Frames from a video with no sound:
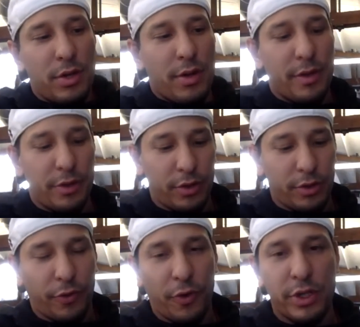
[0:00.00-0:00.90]

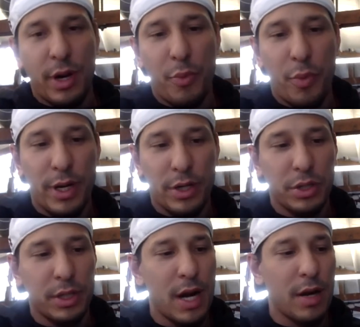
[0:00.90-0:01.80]
those first couple of weeks,
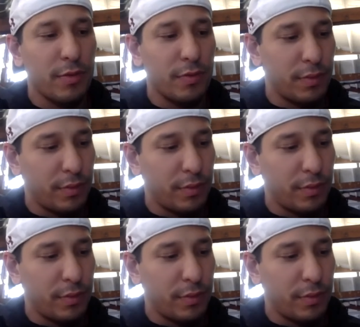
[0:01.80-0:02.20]
just kind of